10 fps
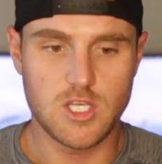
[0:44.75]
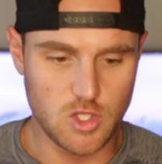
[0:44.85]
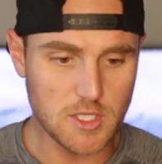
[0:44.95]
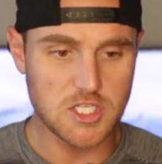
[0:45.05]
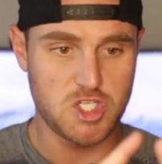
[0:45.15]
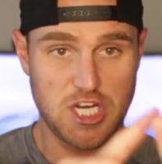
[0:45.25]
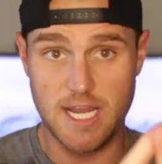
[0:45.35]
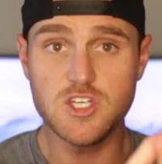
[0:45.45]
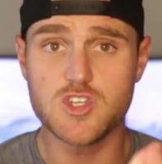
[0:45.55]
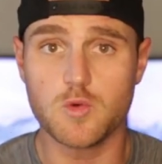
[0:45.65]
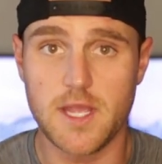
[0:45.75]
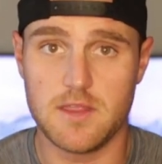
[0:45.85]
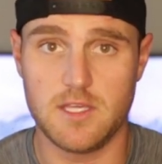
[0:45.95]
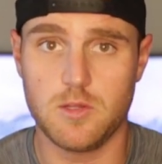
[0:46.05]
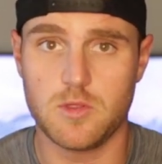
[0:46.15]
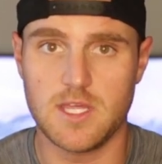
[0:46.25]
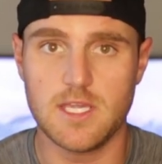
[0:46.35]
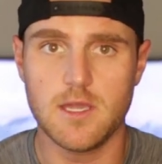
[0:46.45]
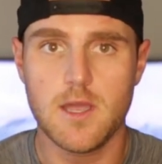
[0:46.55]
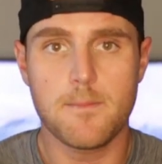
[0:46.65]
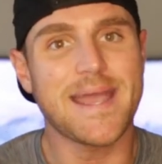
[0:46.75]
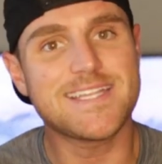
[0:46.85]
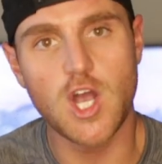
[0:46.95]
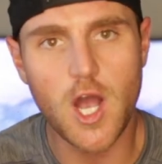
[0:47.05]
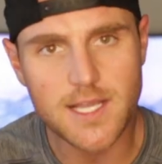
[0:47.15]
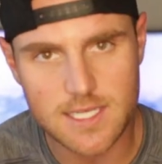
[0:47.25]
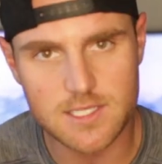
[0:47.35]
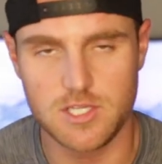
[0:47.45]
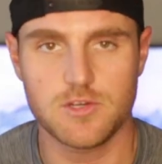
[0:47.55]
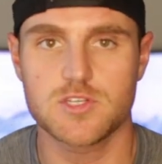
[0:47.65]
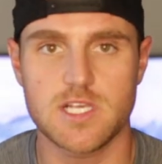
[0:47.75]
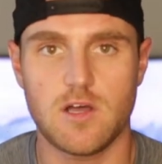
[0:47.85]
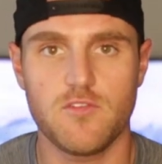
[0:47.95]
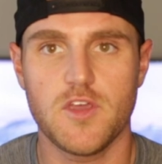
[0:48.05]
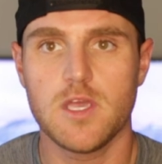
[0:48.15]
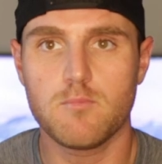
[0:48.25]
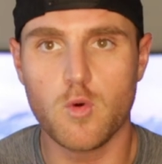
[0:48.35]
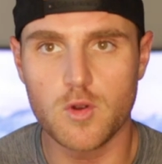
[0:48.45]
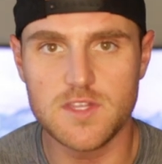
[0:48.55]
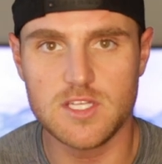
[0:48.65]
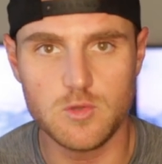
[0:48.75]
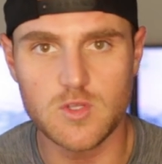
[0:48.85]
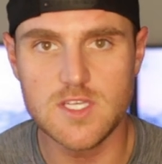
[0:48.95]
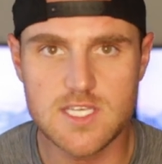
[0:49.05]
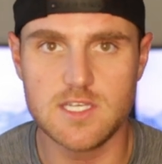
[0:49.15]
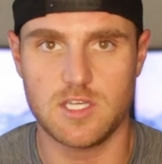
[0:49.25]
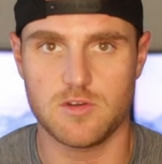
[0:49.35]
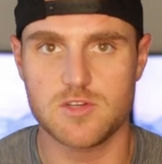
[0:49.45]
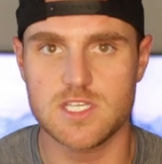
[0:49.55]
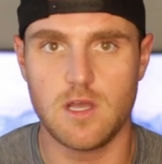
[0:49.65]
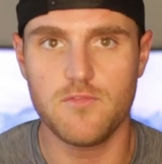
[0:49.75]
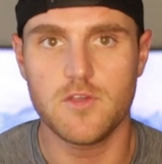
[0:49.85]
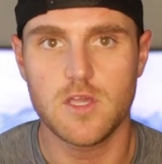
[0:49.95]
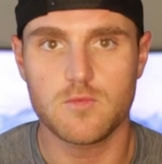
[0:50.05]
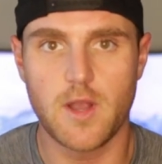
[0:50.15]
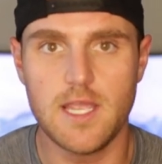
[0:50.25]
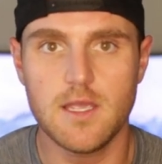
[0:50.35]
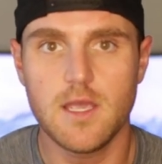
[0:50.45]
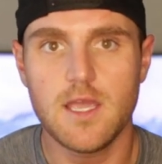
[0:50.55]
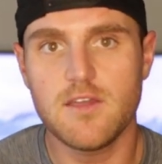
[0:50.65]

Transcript: You can change the way that you think by talking to yourself more than you listen to yourself, right?